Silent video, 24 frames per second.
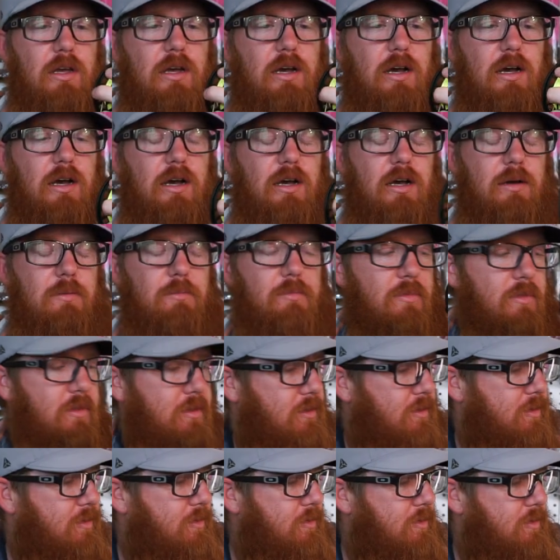Um,
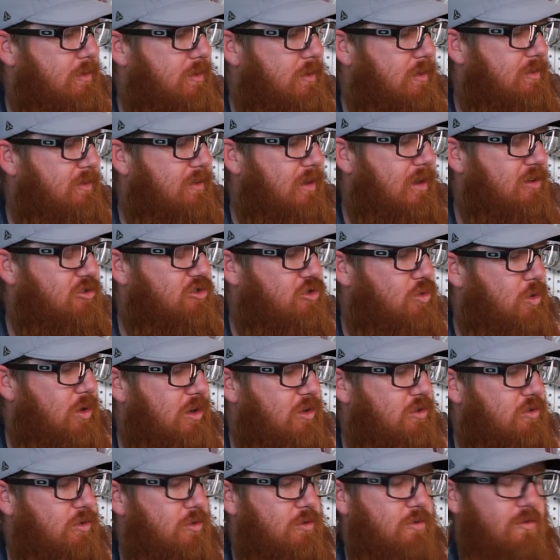the Sage
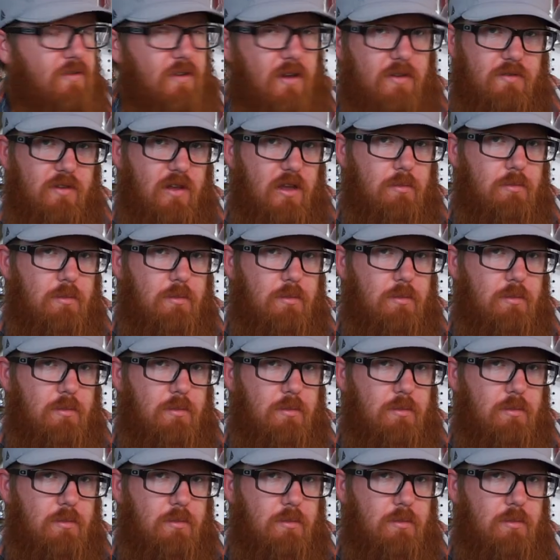twenty-two fifty,